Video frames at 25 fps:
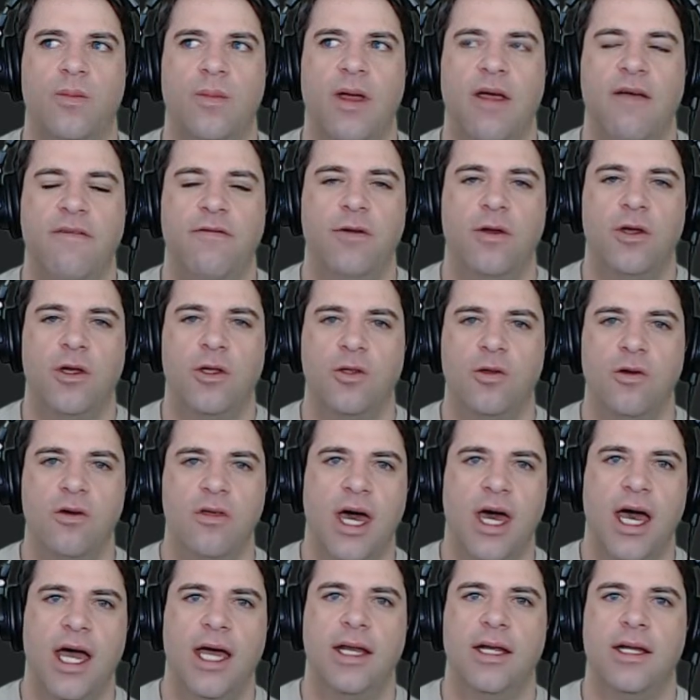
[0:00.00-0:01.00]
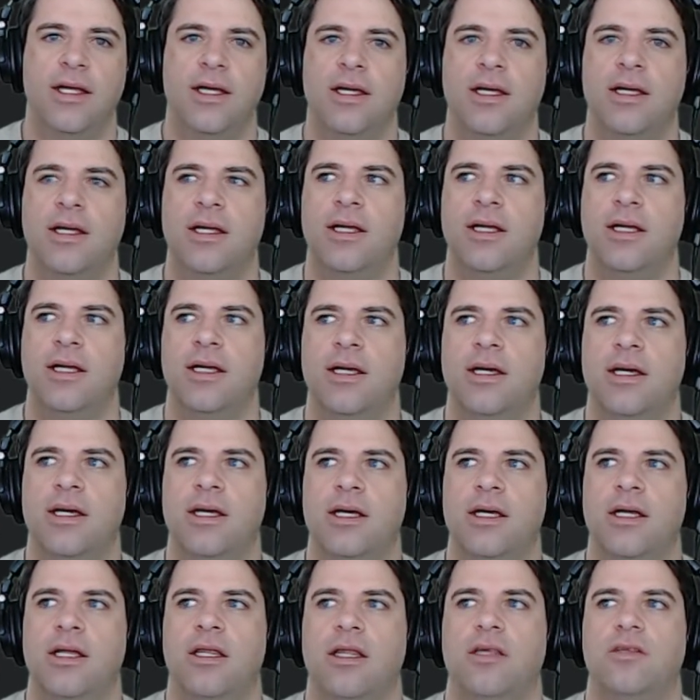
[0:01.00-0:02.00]
if you can do that,
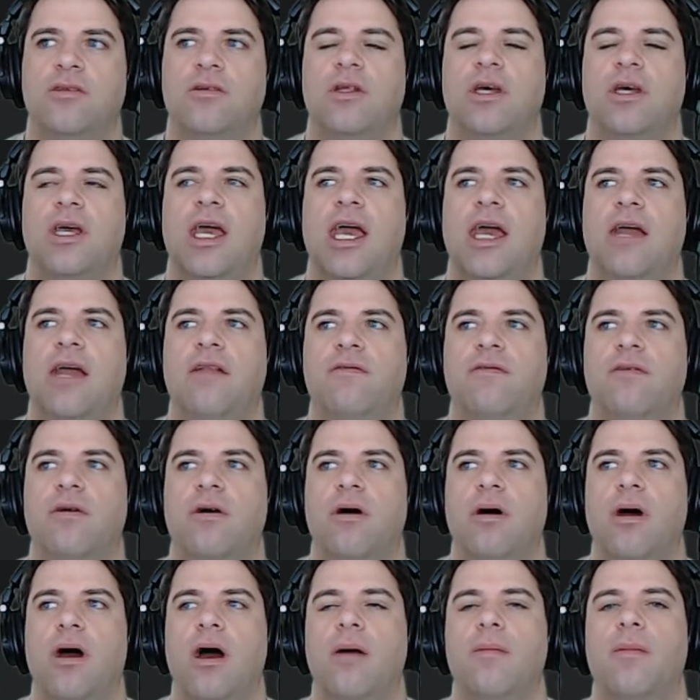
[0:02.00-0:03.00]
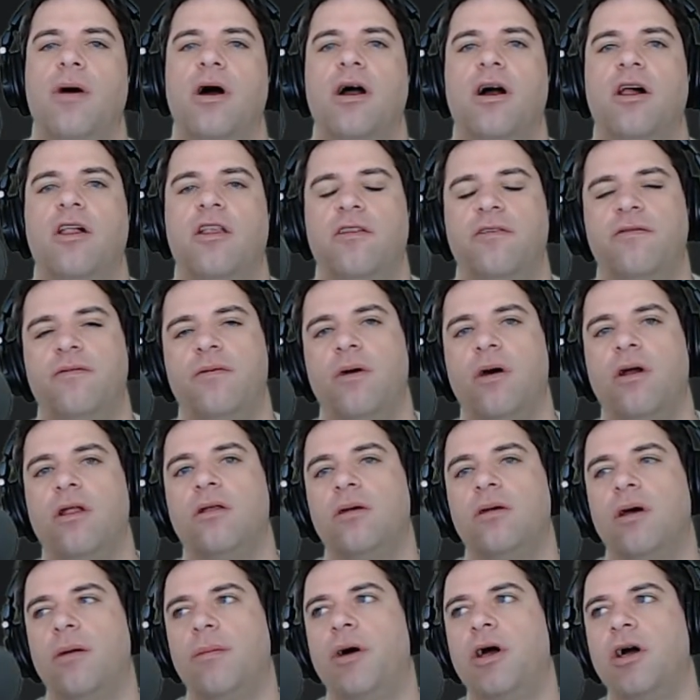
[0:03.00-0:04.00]
there's only a handful among all
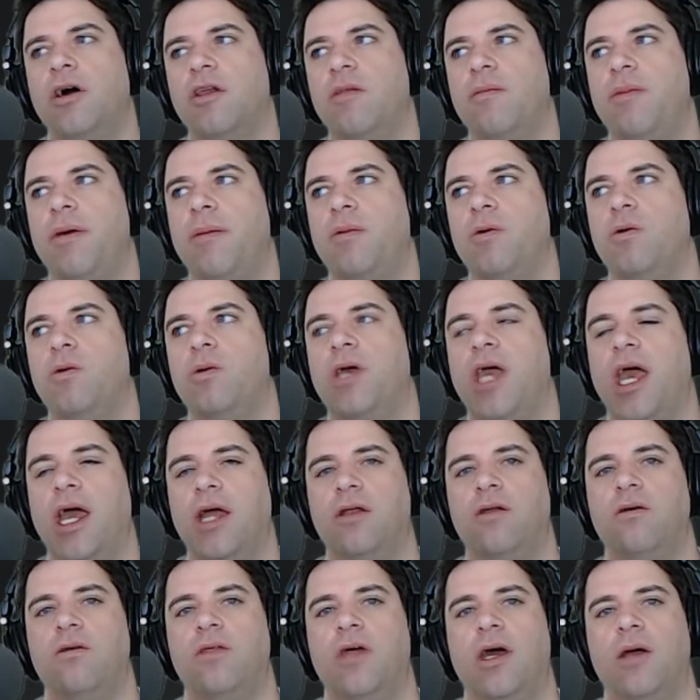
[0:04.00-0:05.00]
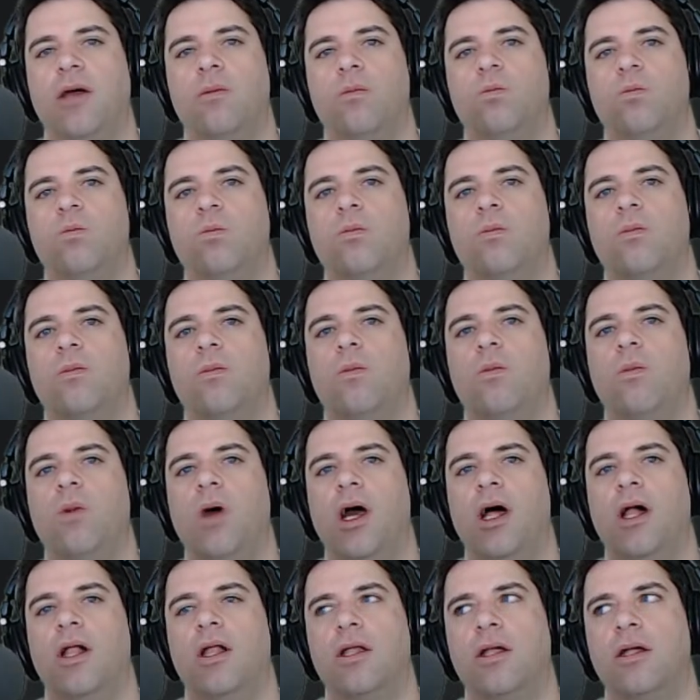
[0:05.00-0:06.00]
the people who can do that
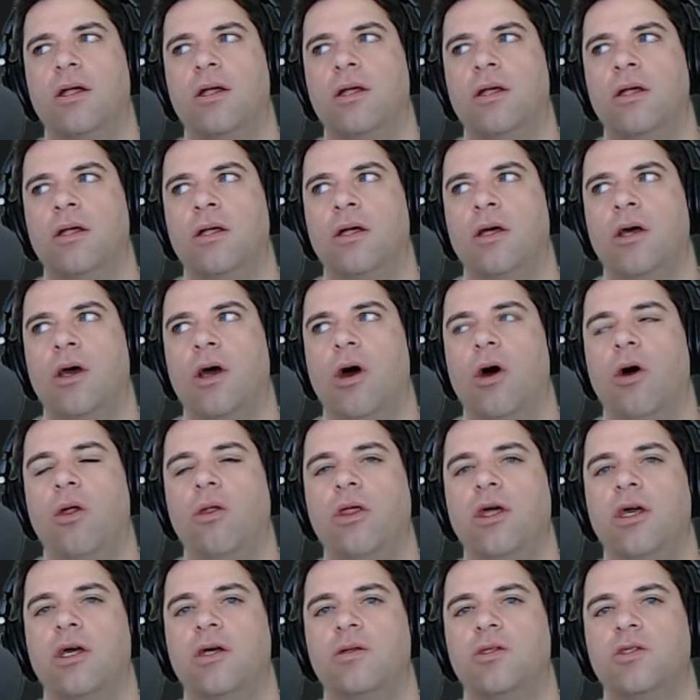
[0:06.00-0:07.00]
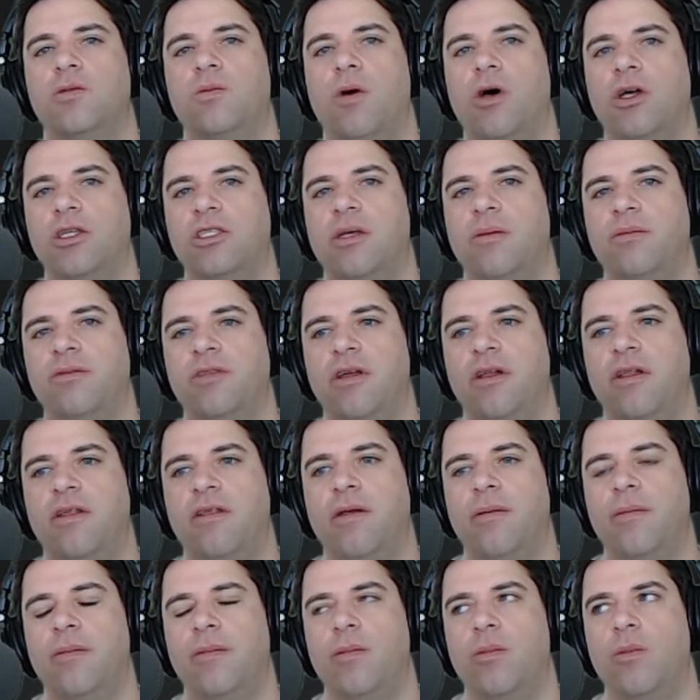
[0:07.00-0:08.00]
well. Only a small subset of
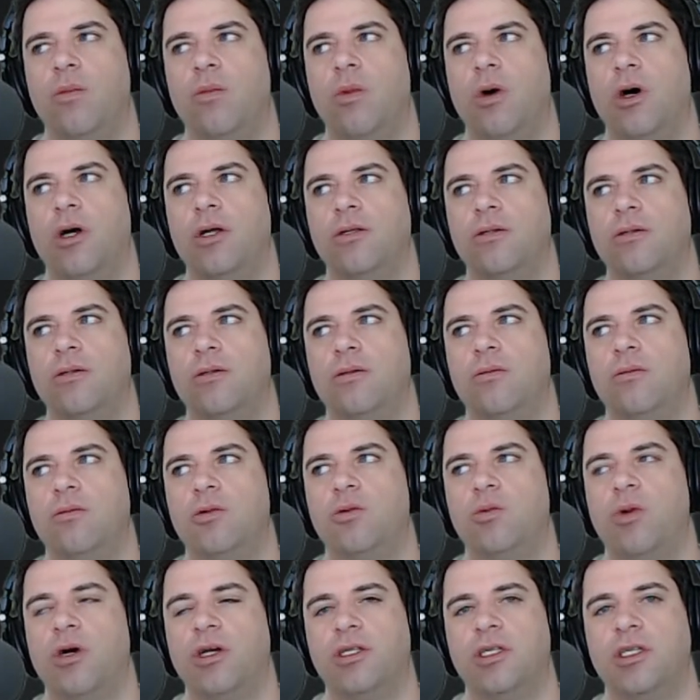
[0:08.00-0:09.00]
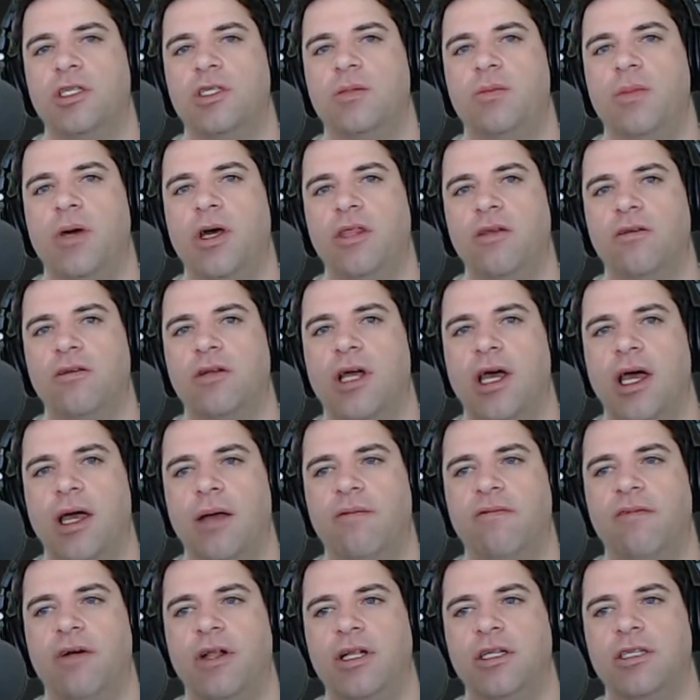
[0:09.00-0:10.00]
them would want to spend their
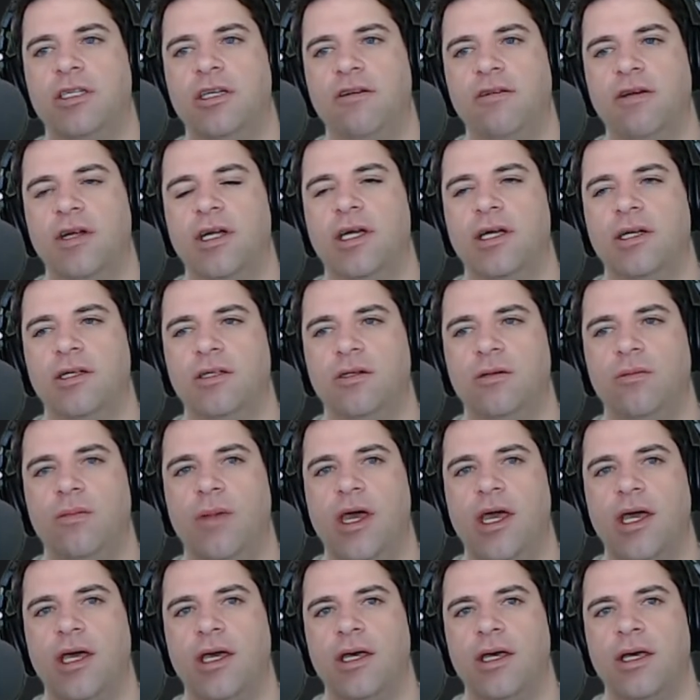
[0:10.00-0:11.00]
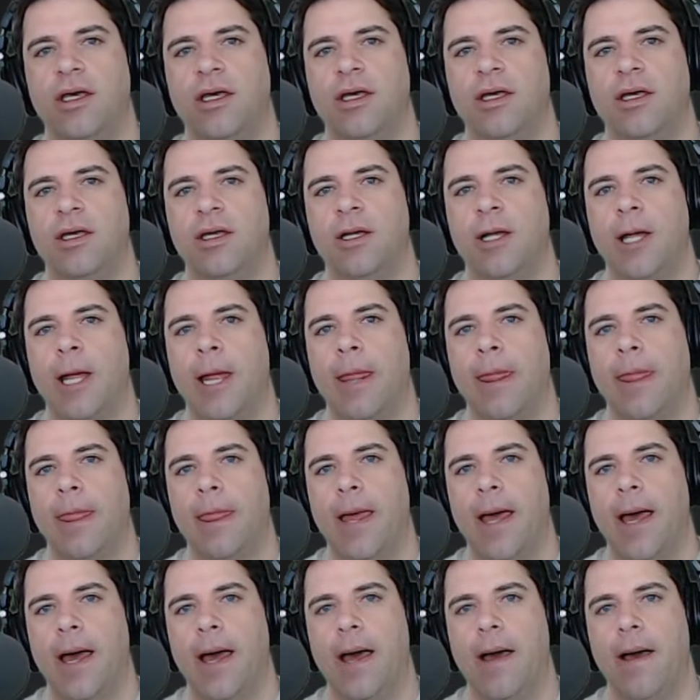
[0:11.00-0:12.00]
time volunteering to make
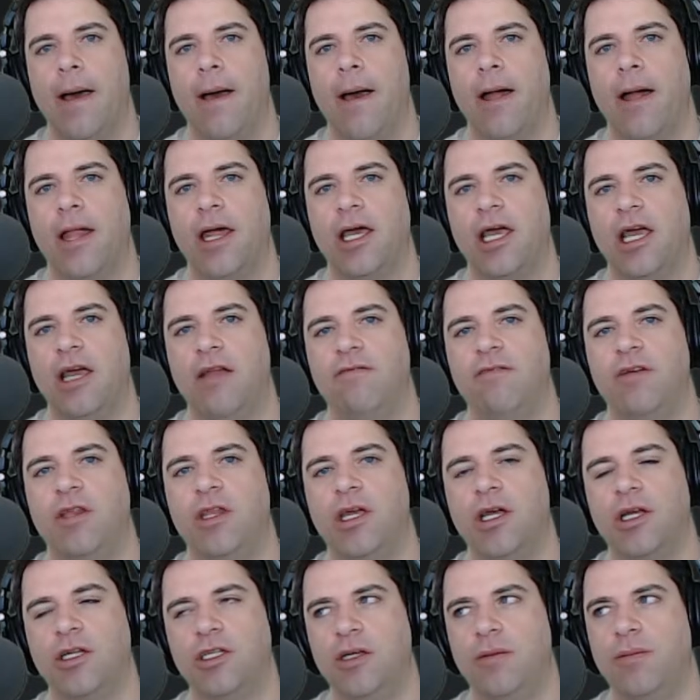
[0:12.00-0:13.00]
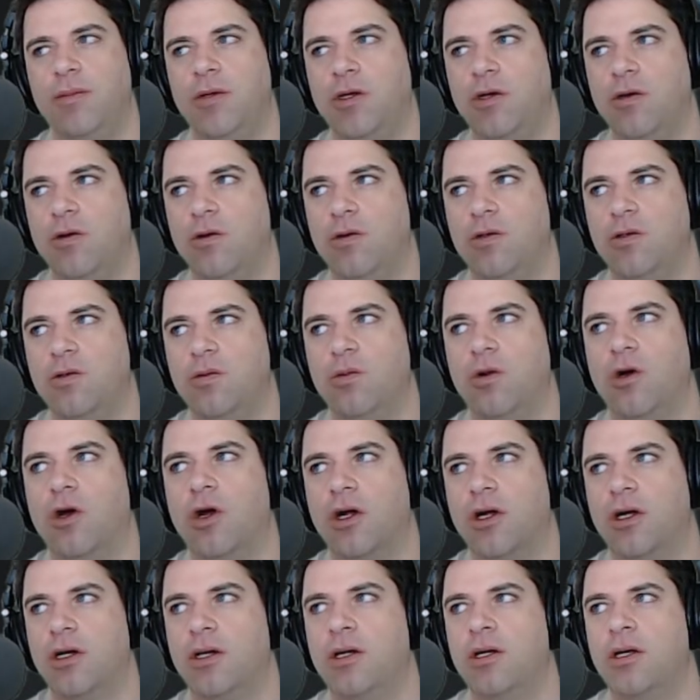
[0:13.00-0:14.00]
like NVIDIA GPUs
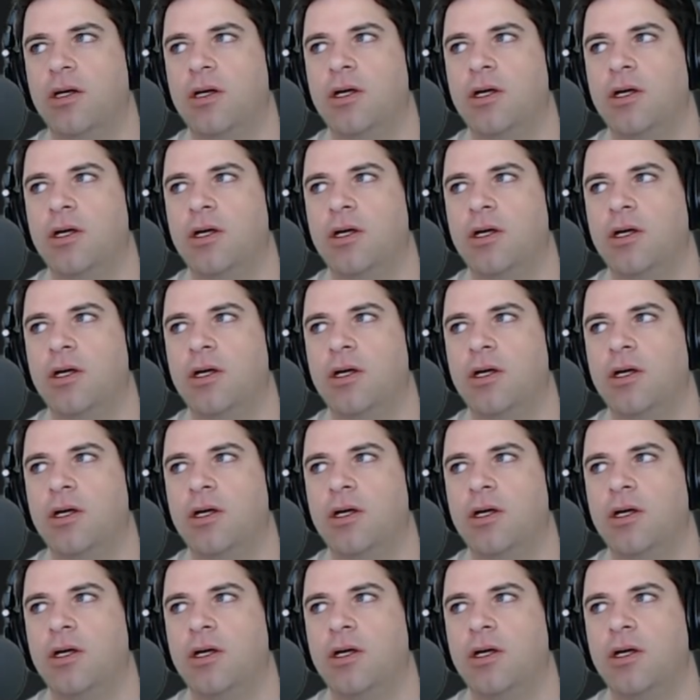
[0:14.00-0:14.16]
work,